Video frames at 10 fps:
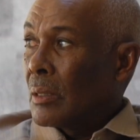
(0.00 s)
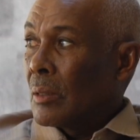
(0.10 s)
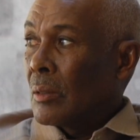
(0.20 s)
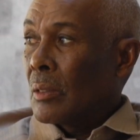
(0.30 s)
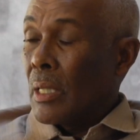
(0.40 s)

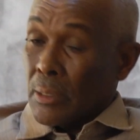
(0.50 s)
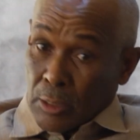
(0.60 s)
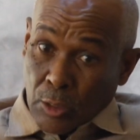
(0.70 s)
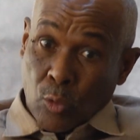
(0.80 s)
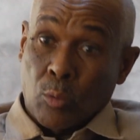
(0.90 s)
Yes, it
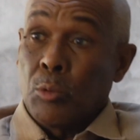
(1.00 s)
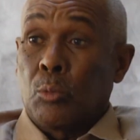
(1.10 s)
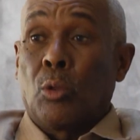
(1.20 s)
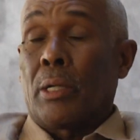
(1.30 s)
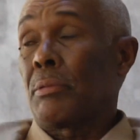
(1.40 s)
had
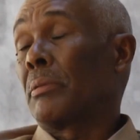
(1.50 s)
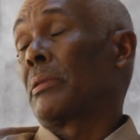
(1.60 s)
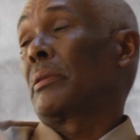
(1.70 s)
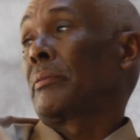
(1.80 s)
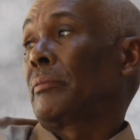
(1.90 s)
3
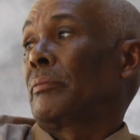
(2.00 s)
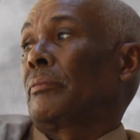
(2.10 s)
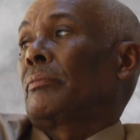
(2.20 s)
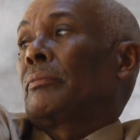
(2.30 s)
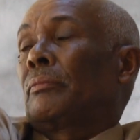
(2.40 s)

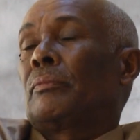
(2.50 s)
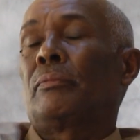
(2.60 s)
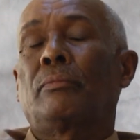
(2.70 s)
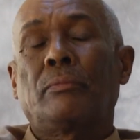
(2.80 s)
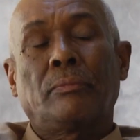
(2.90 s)
companies,
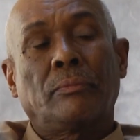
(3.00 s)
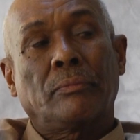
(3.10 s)
yes.